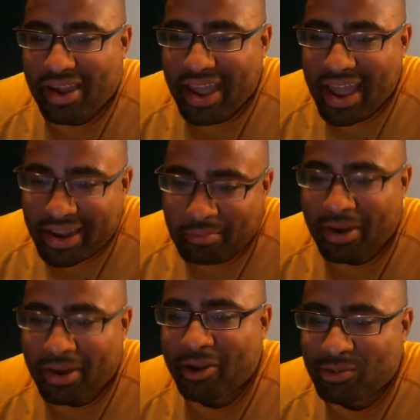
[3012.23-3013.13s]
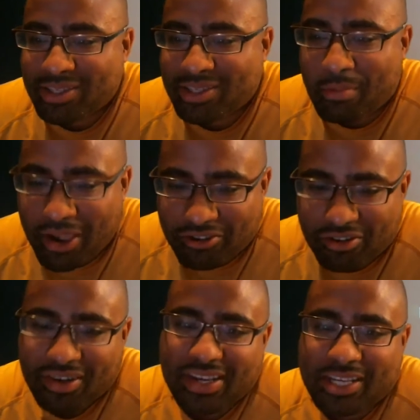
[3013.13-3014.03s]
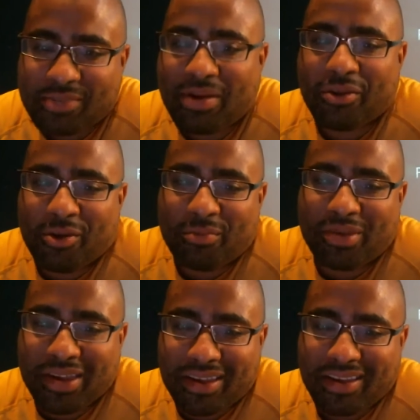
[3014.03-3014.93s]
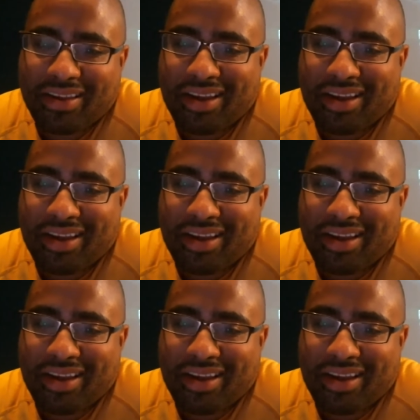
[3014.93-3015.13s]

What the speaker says: I had in my notes The Matrix as my third pick.